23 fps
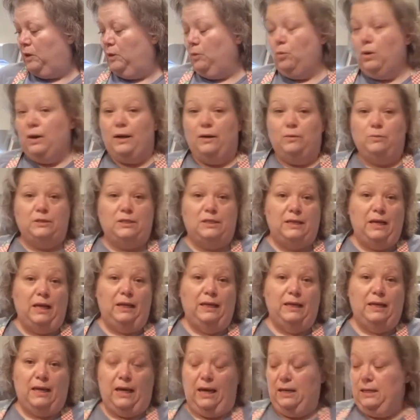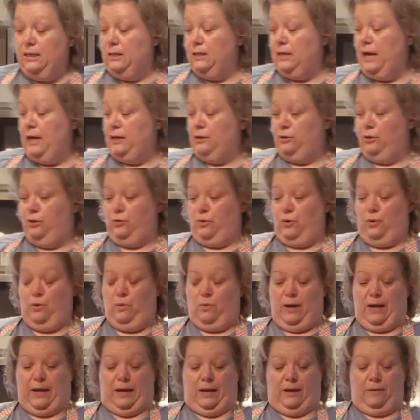What I was telling Caitlin not to throw
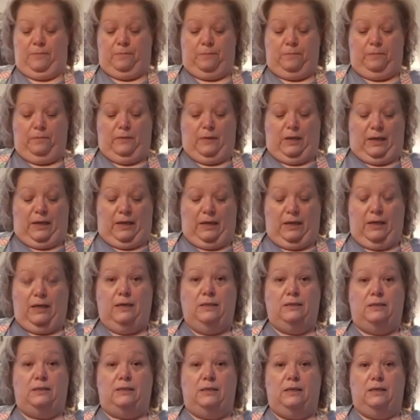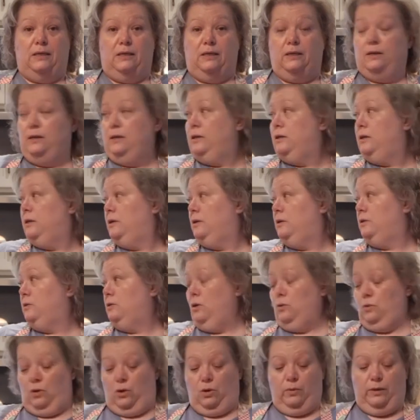away is the
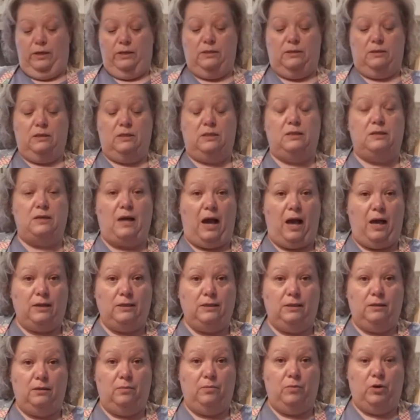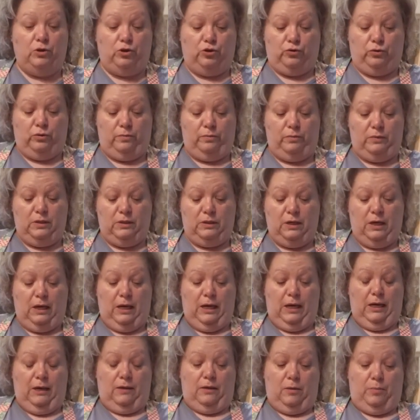stalks of the mushrooms,
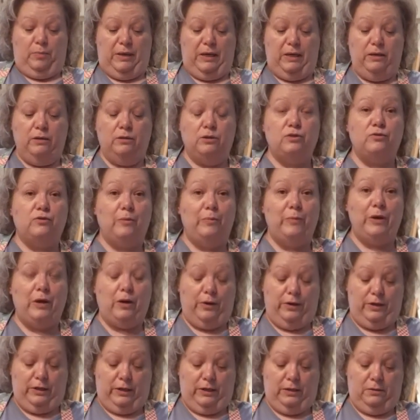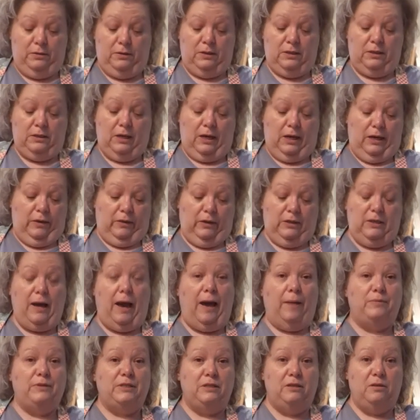the peels from the onions, the
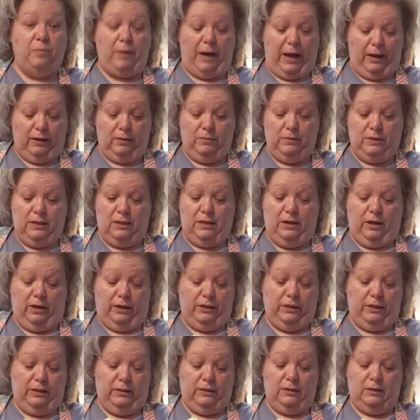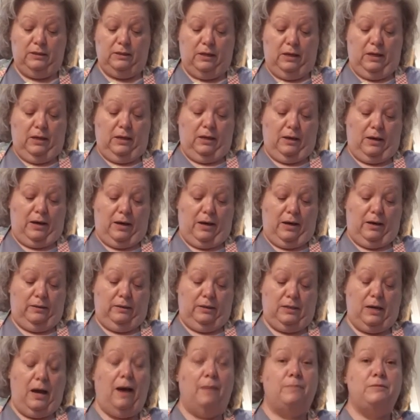tops and the bottoms of the onions, the
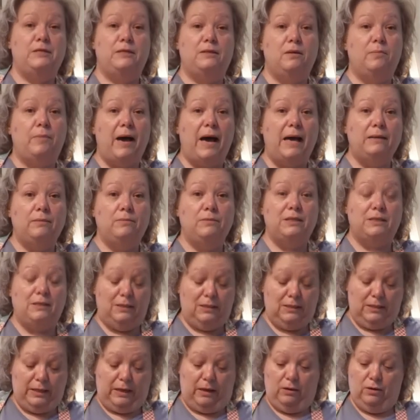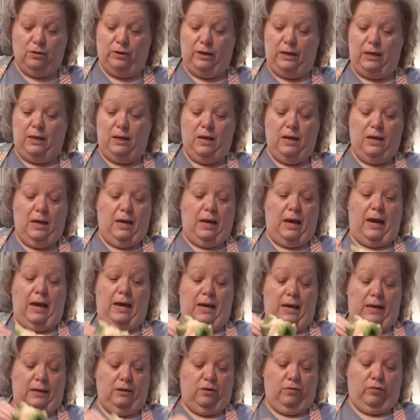tops and the bottoms of the celery,
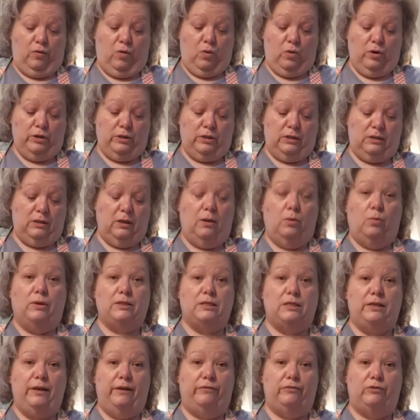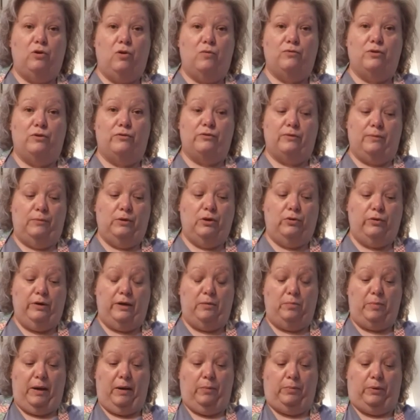and of course what's left over from the
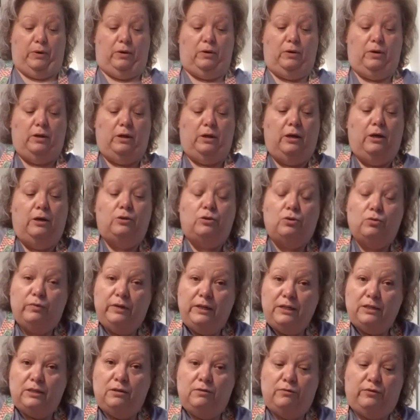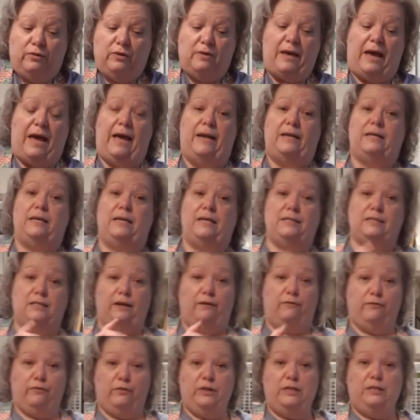green pepper. The reason for that is I
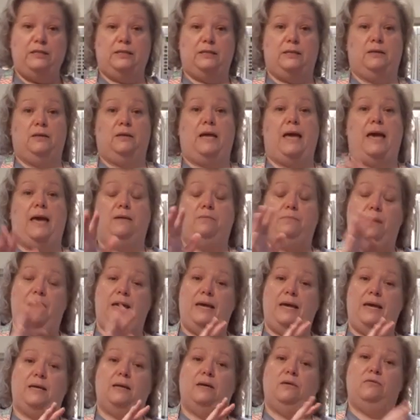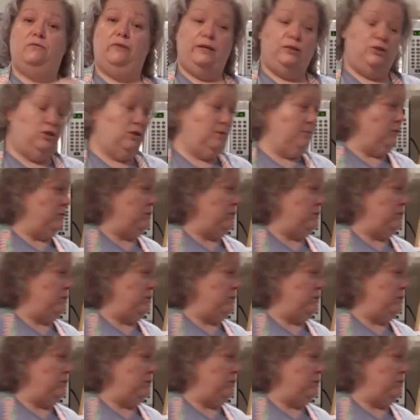freeze it and make vegetable